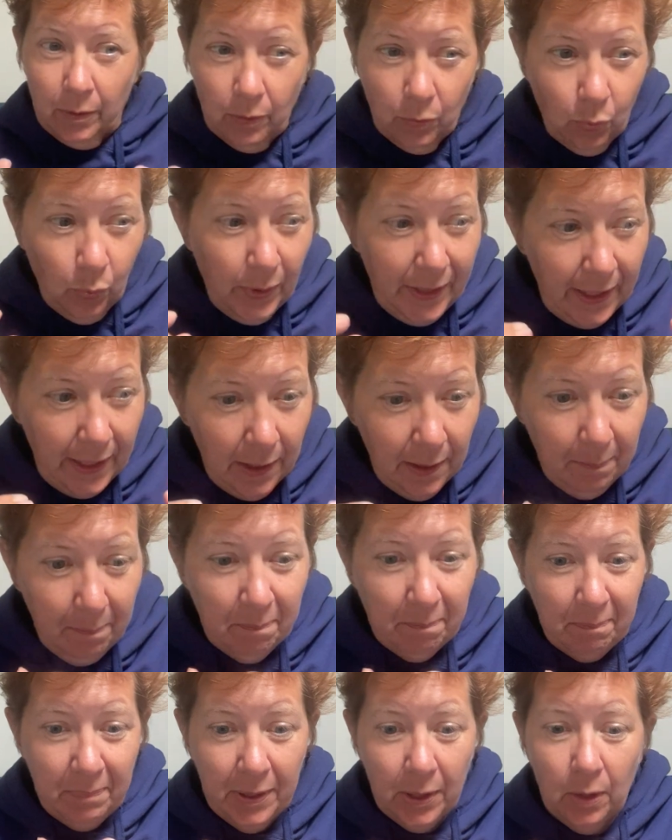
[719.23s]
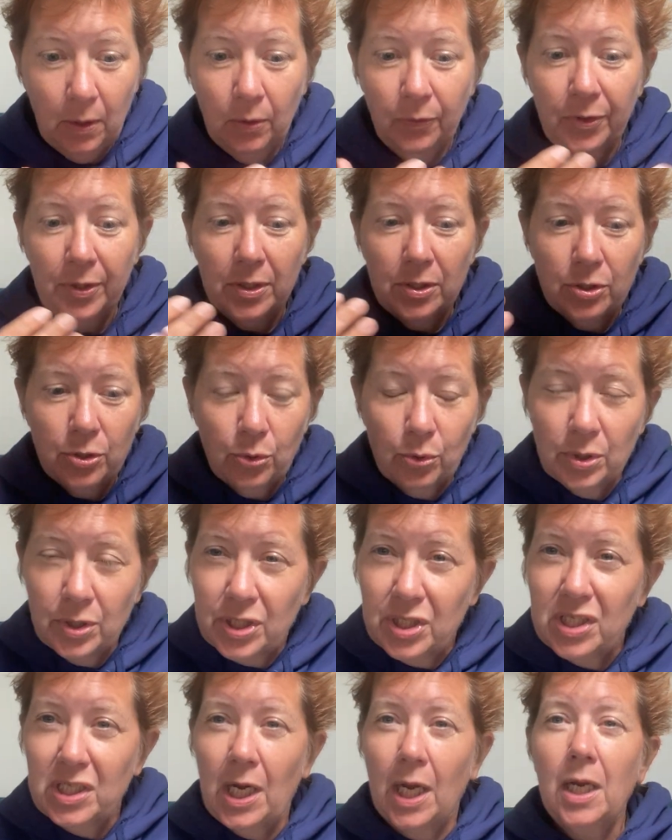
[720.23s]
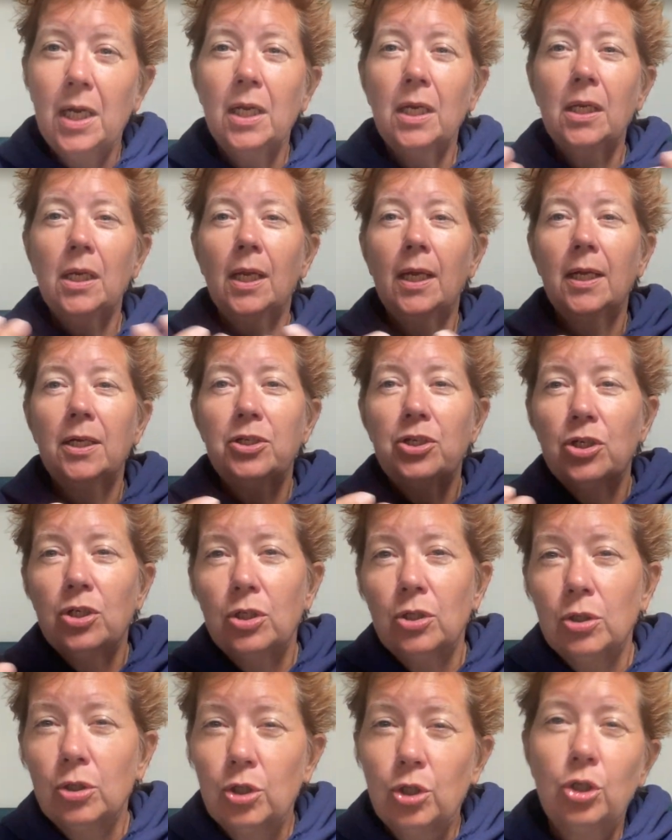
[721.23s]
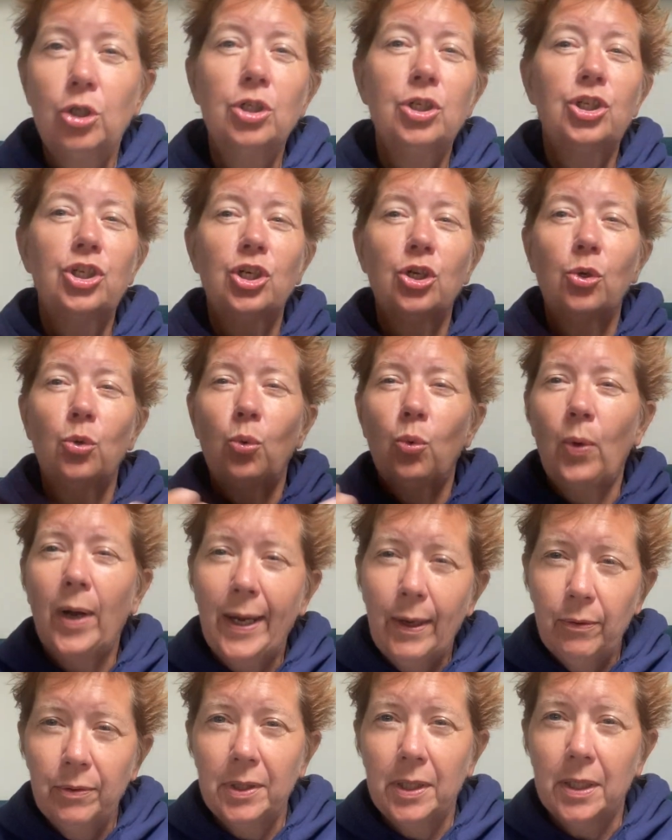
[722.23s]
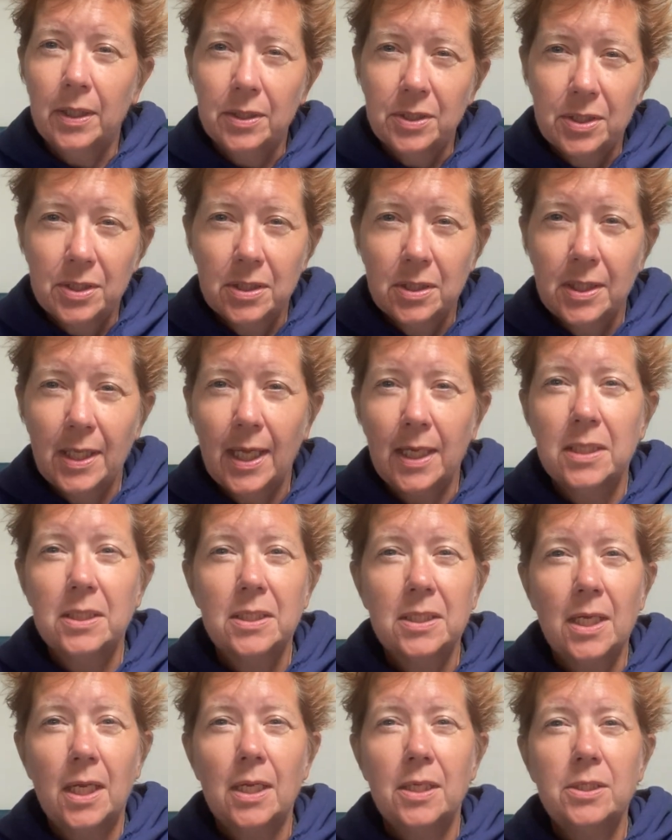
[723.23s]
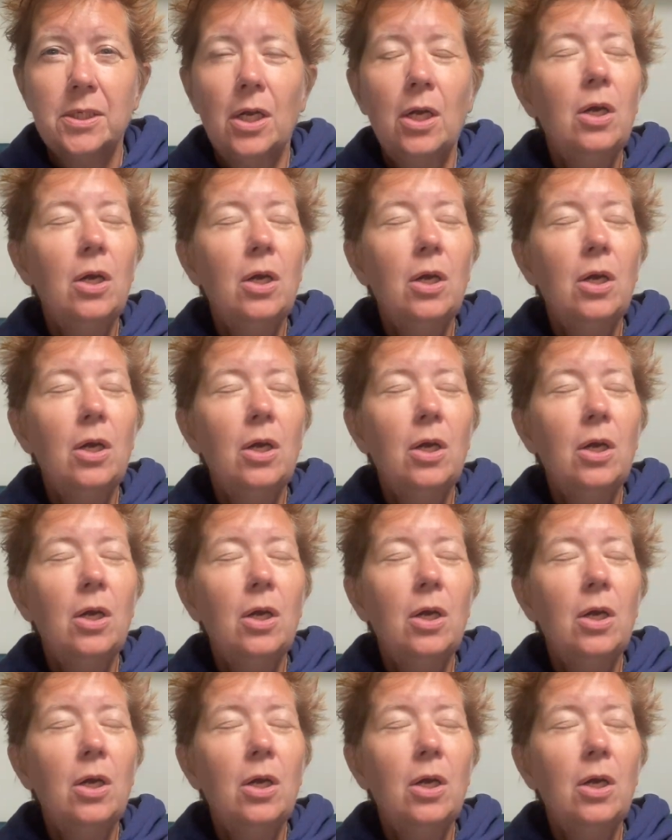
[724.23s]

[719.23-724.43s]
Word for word: We build this sort of psychological cushion around us that says,